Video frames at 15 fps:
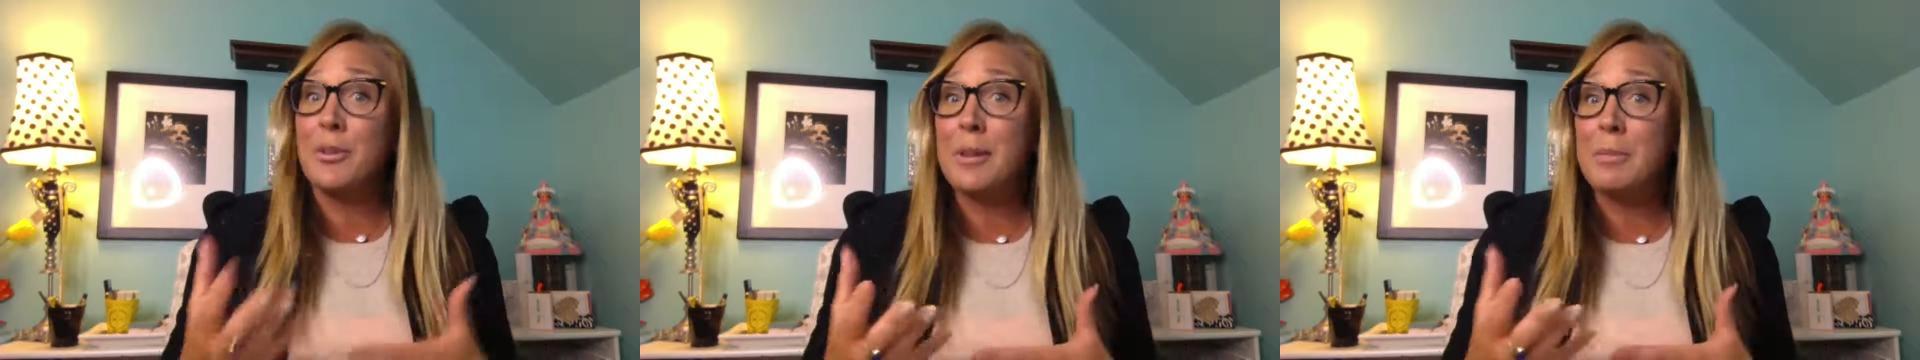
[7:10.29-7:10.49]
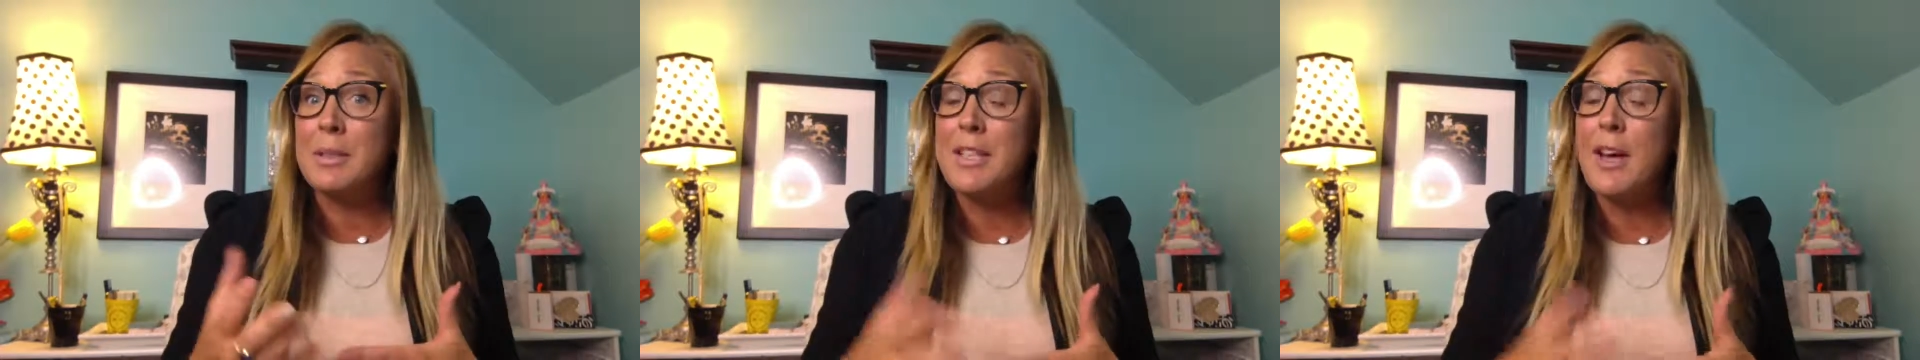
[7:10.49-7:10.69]

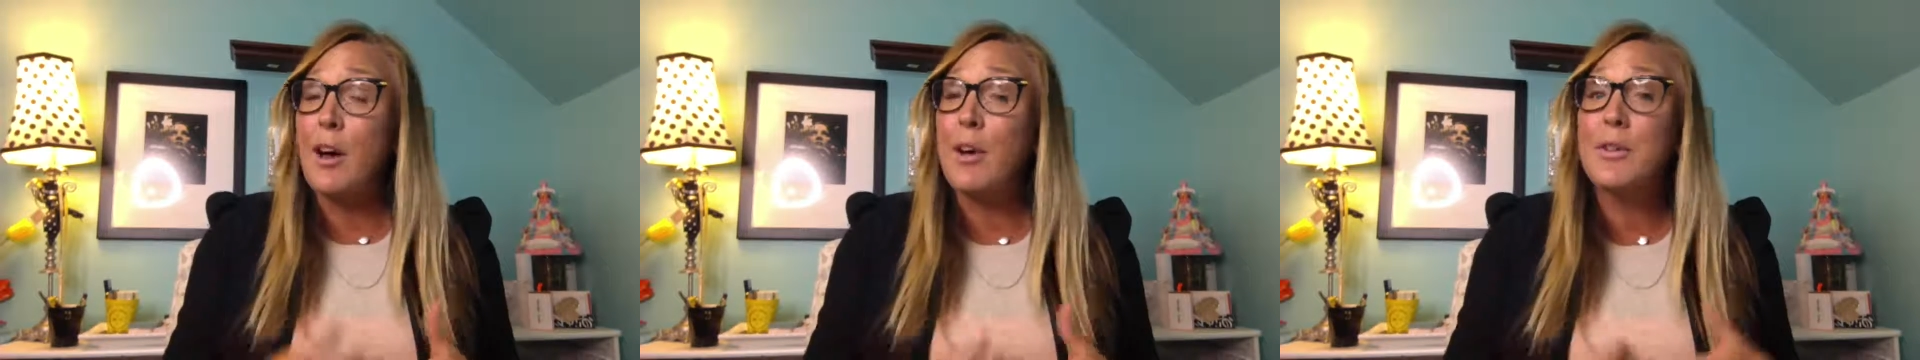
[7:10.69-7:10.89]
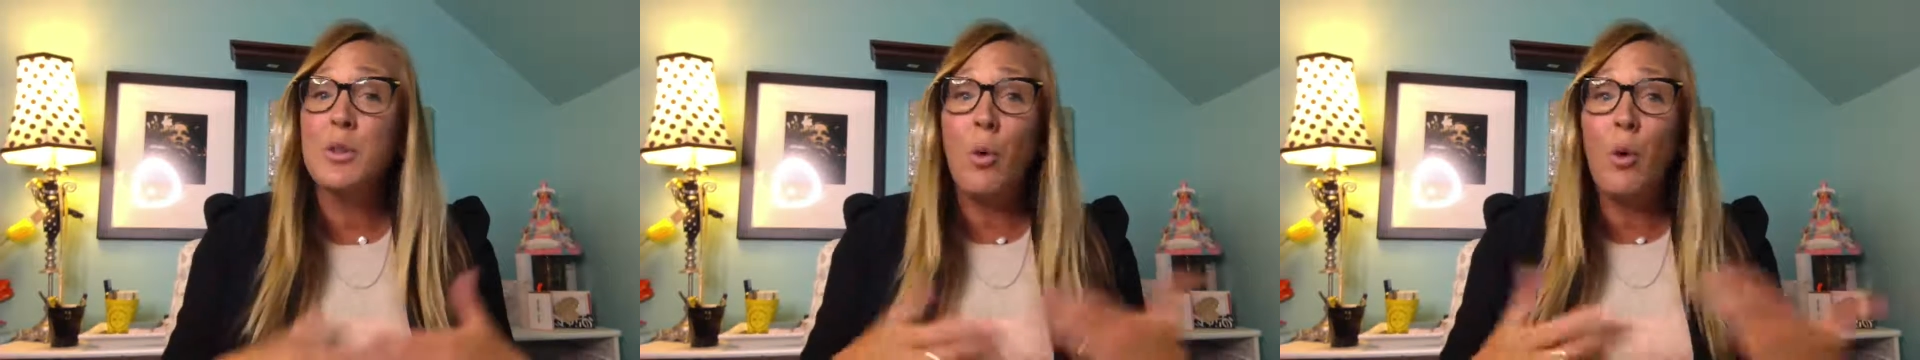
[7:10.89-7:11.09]
it
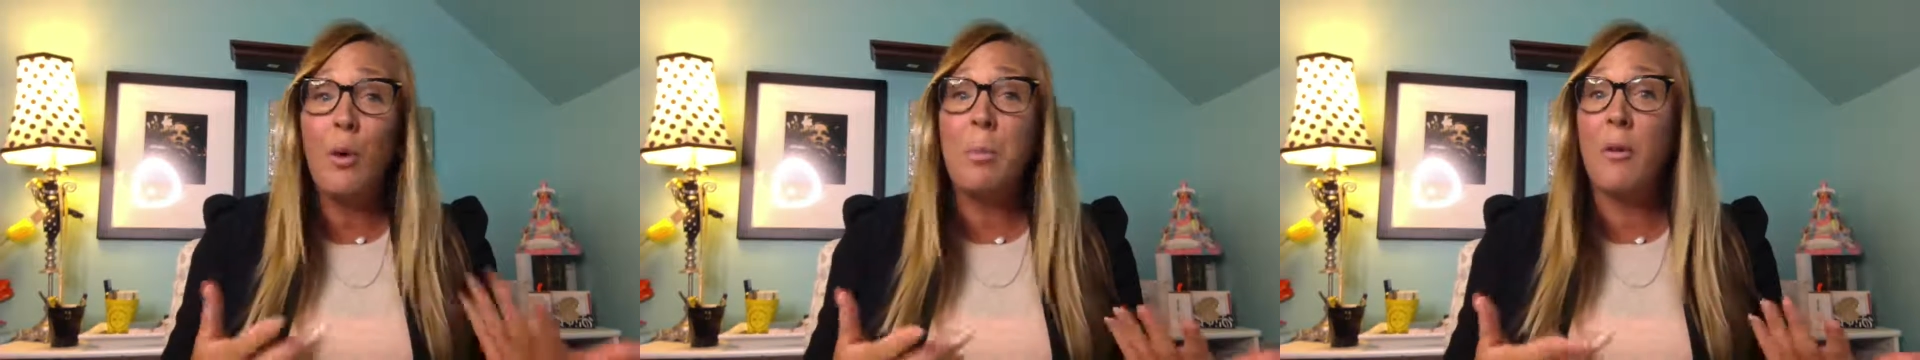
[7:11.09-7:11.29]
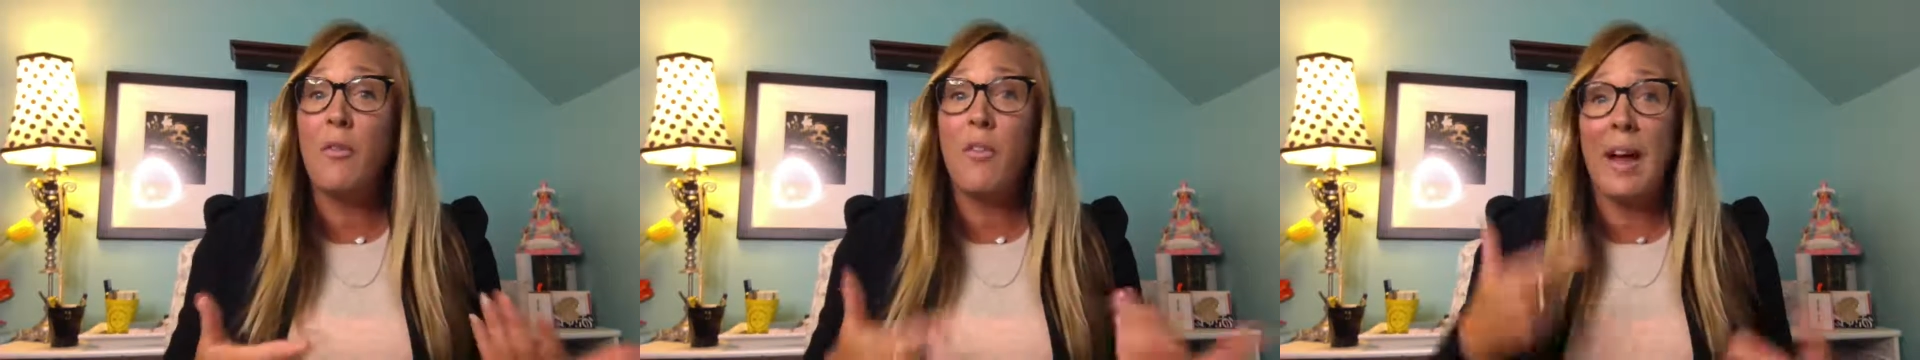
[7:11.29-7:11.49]
themselves, or
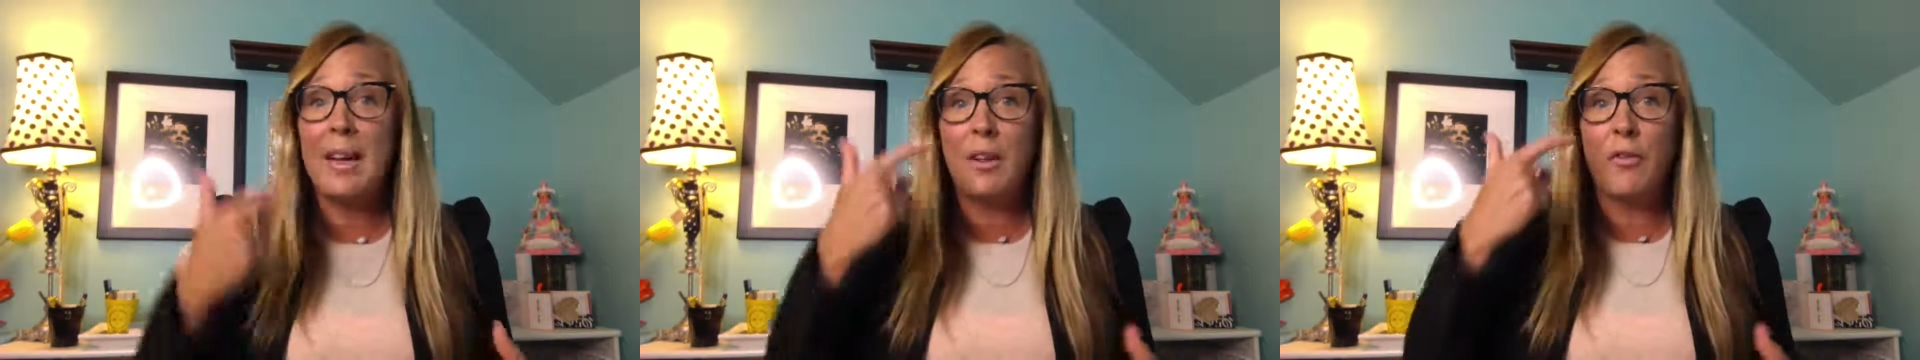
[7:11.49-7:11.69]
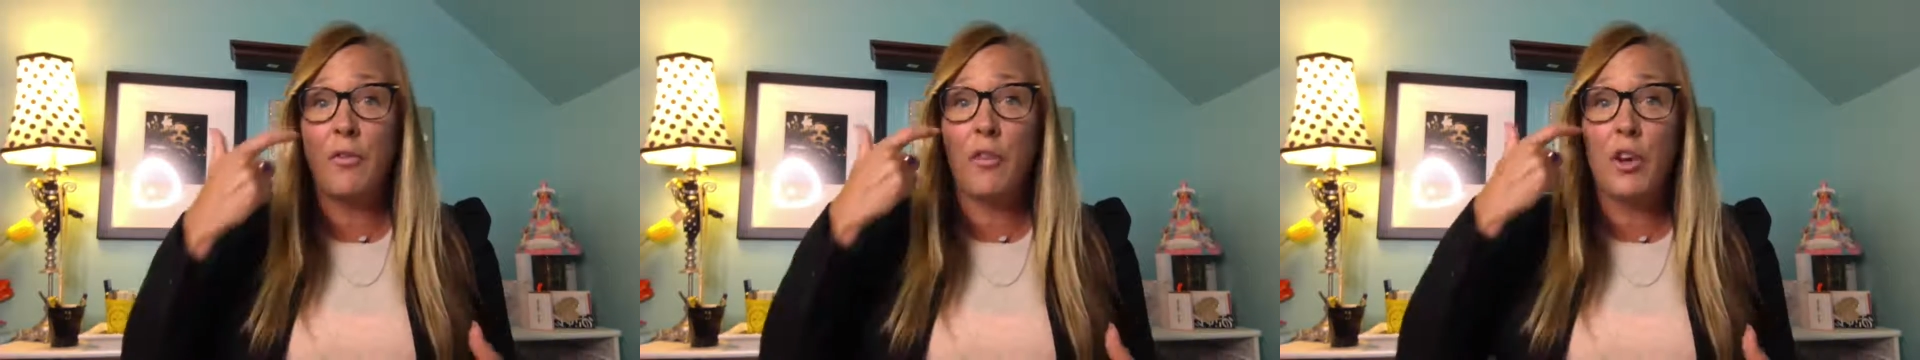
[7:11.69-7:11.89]
provide
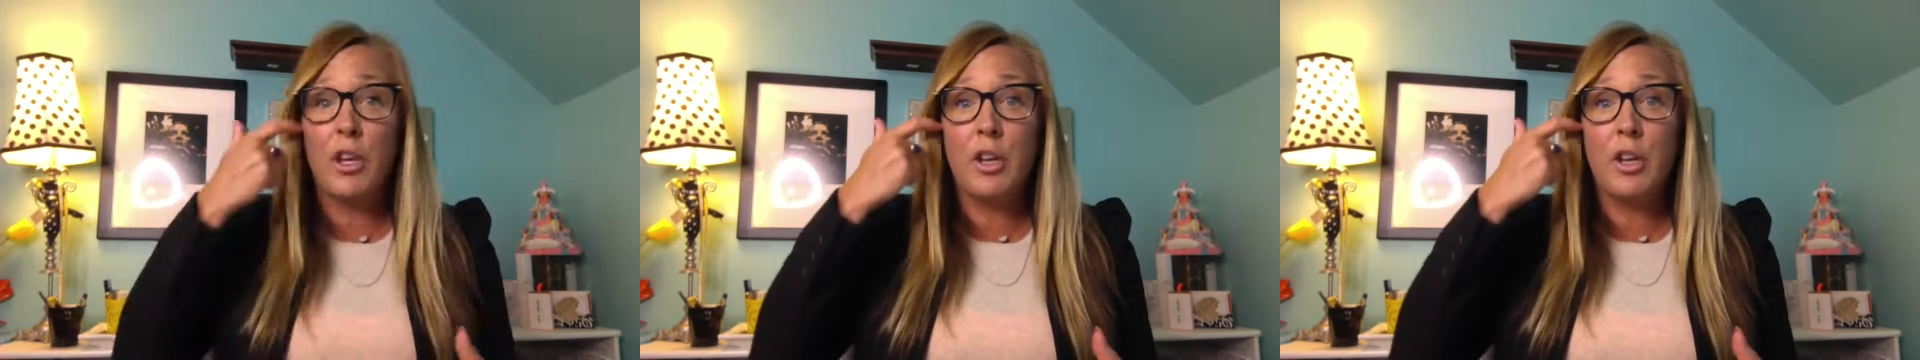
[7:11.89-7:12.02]
it